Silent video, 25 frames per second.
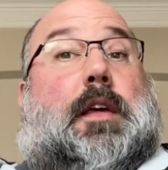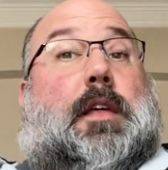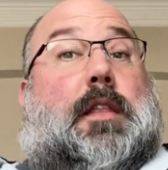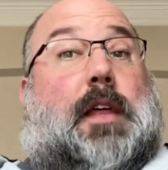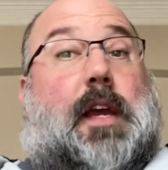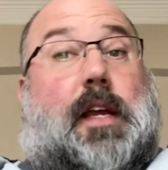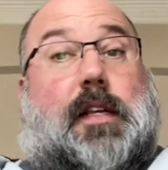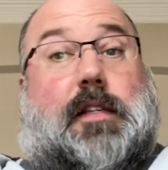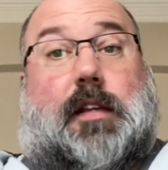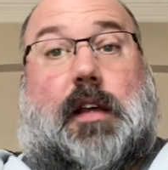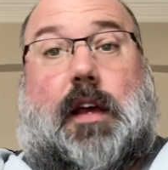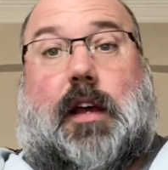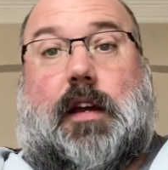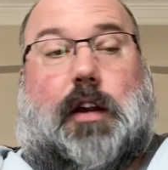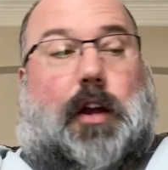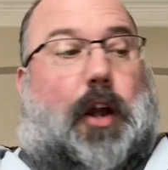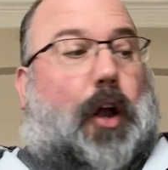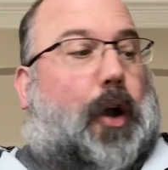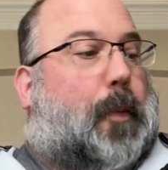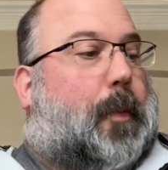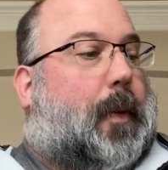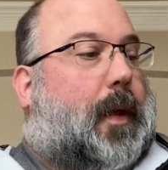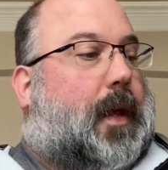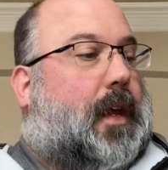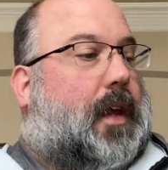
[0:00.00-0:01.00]
Thanks a lot,
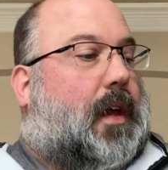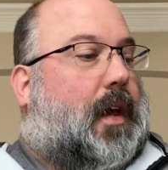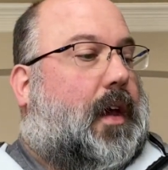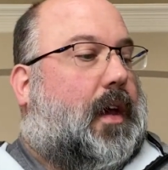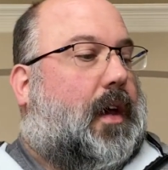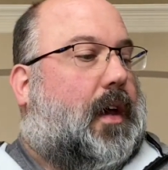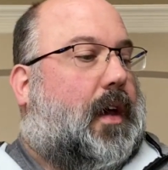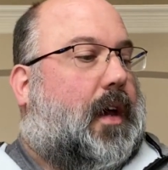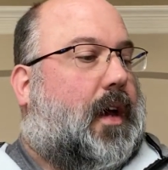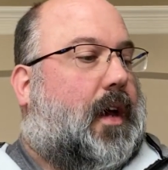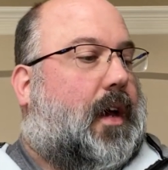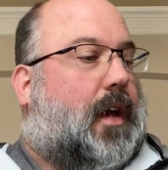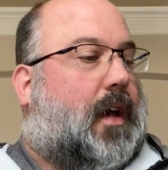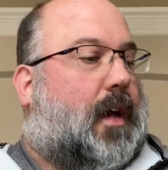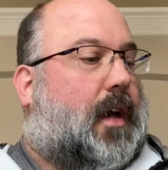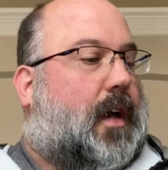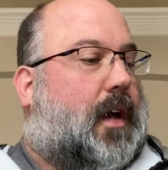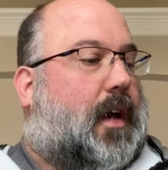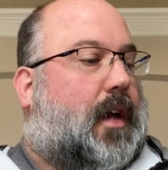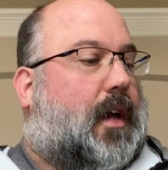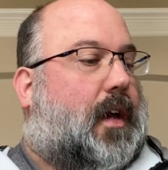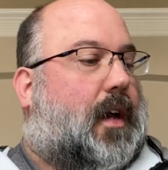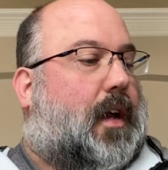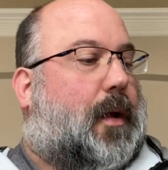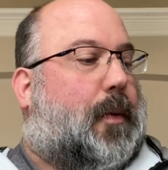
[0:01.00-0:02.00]
Kirby.
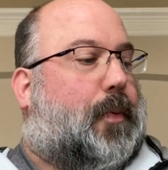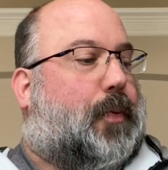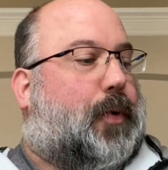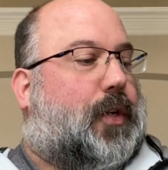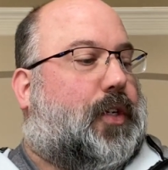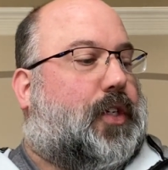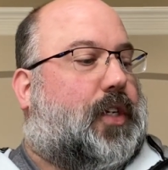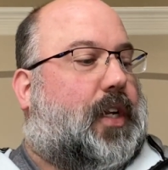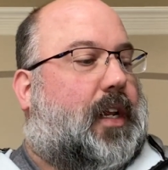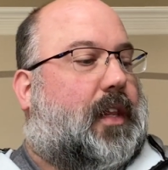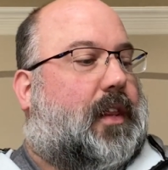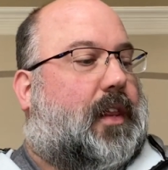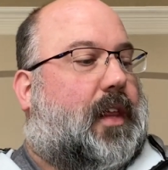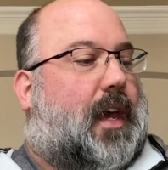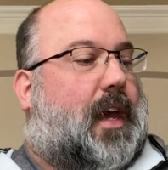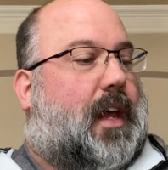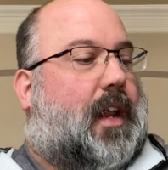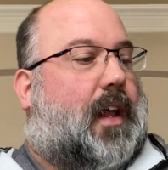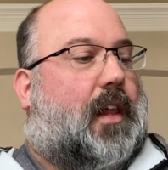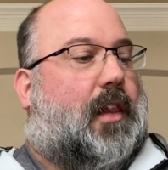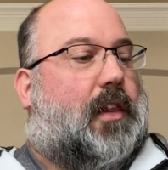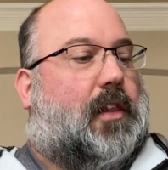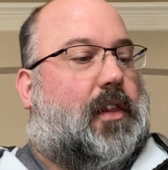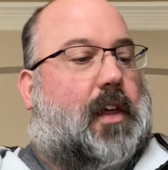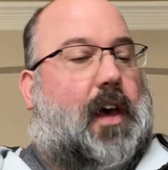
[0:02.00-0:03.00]
Uh, appreciate that
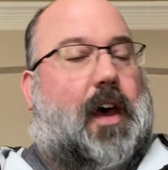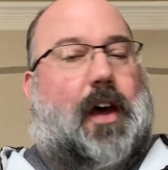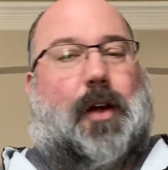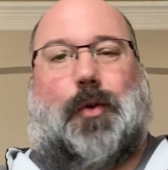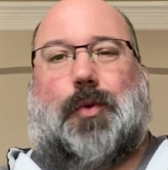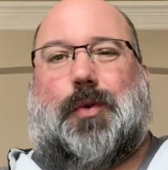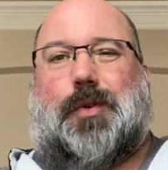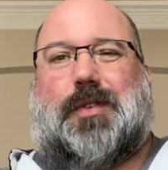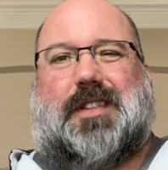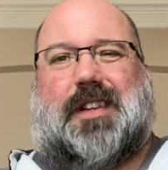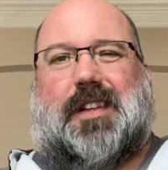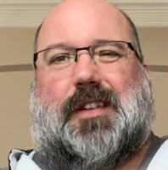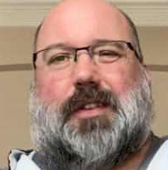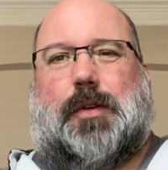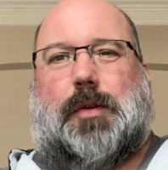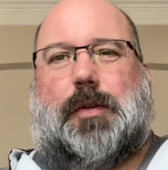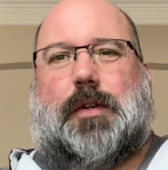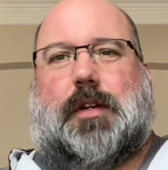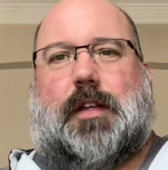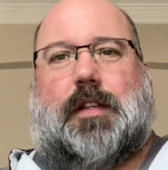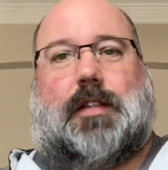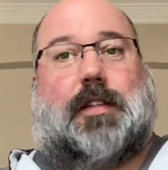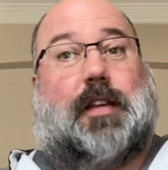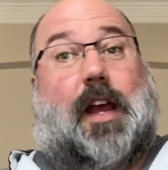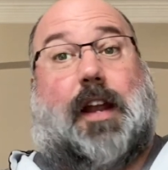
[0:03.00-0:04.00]
a lot. Or was it
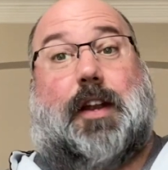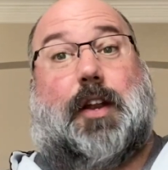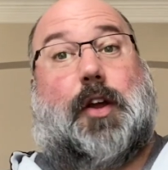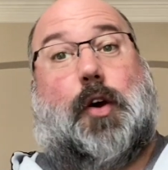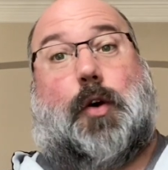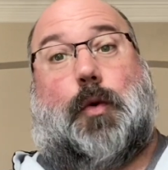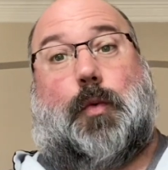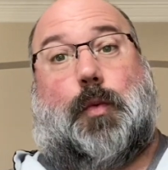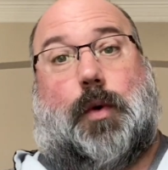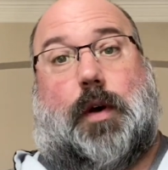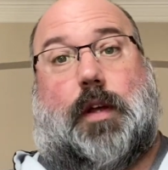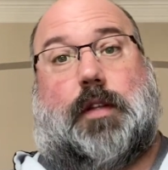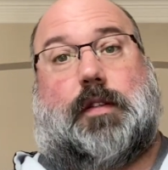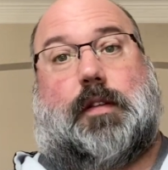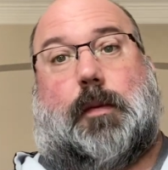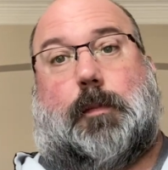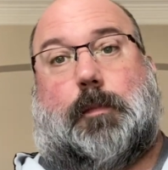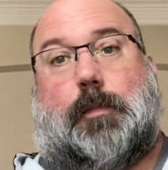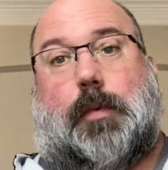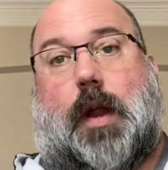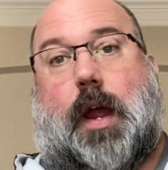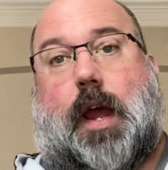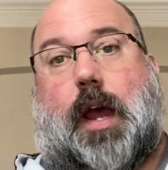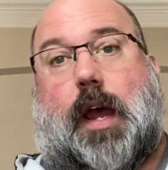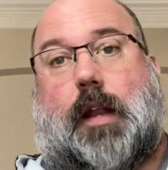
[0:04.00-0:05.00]
Lucas? I know it wasn't
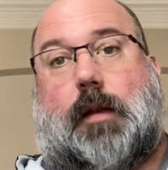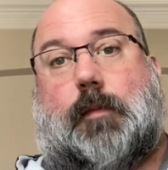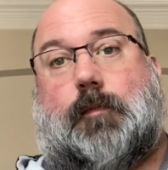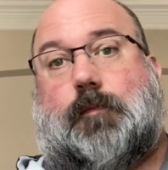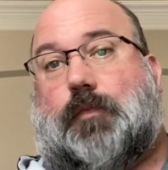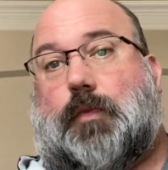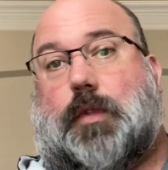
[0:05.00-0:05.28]
Brad.